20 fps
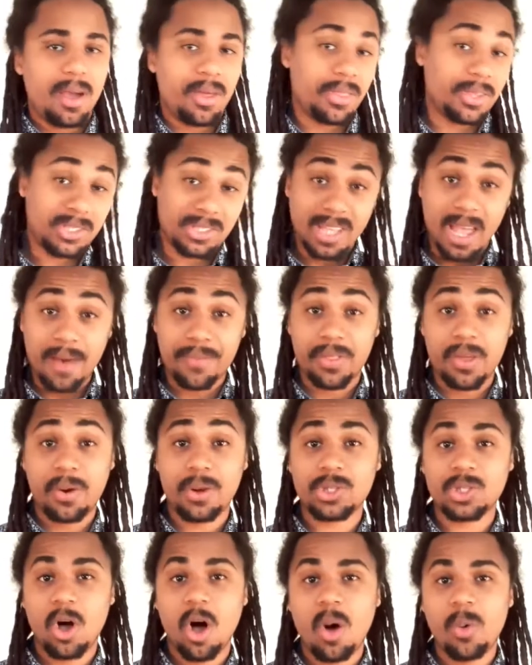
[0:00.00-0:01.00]
The staff there
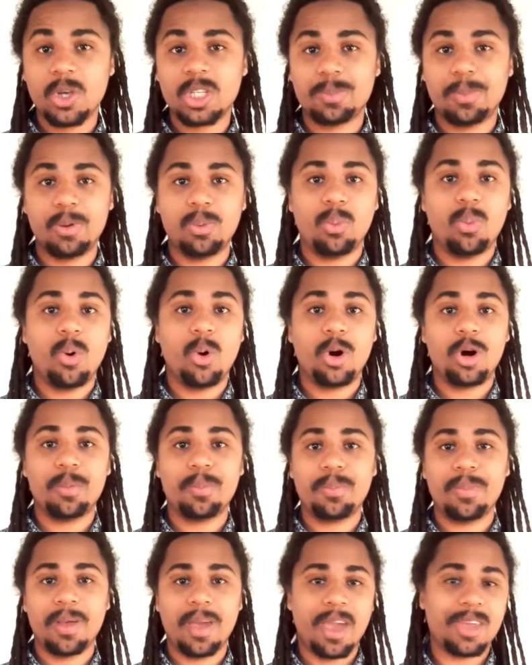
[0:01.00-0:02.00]
has always been
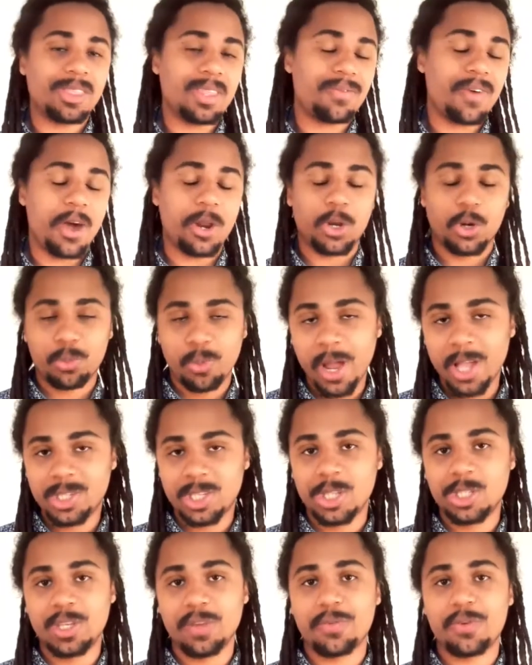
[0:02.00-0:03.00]
warm, and they've got a great
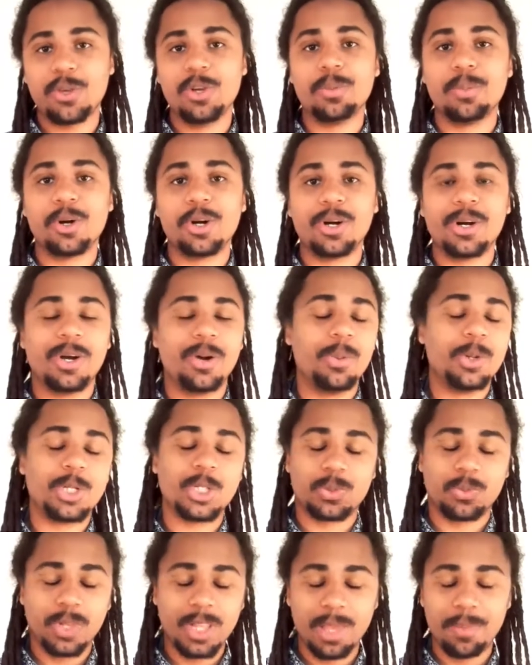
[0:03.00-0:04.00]
sense of humor, which
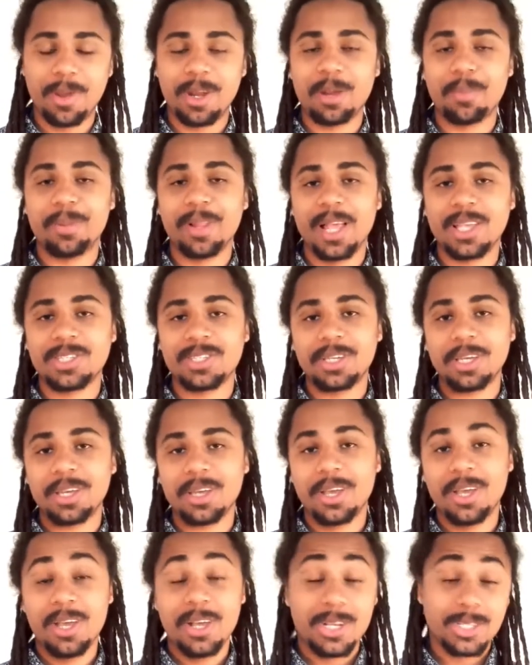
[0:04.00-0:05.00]
has really been a blessing.
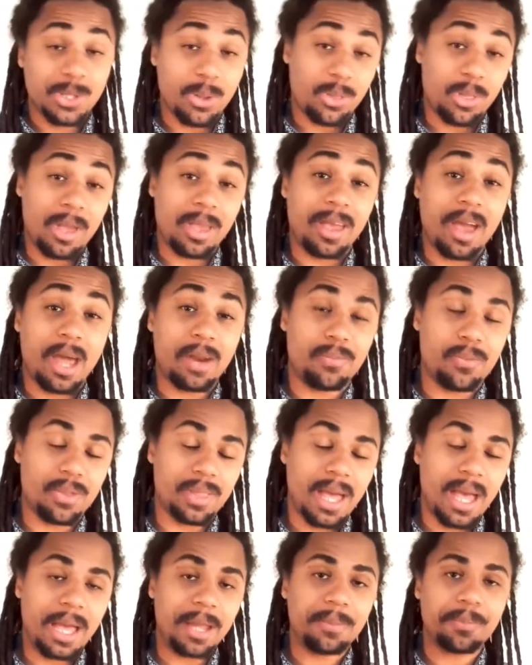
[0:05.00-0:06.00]
So thank God for
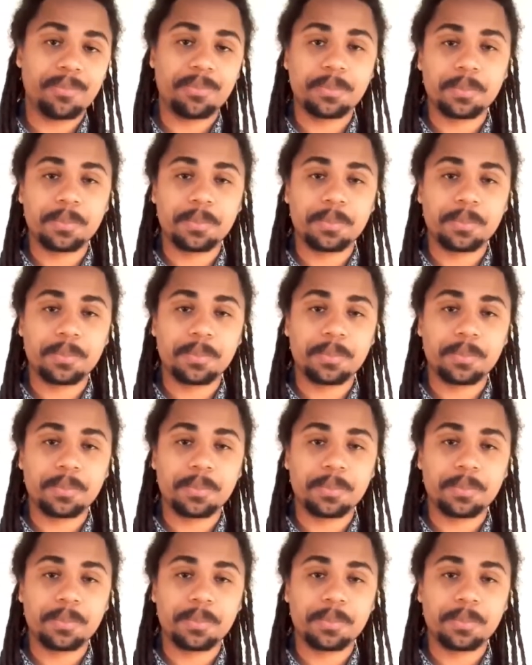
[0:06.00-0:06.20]
that.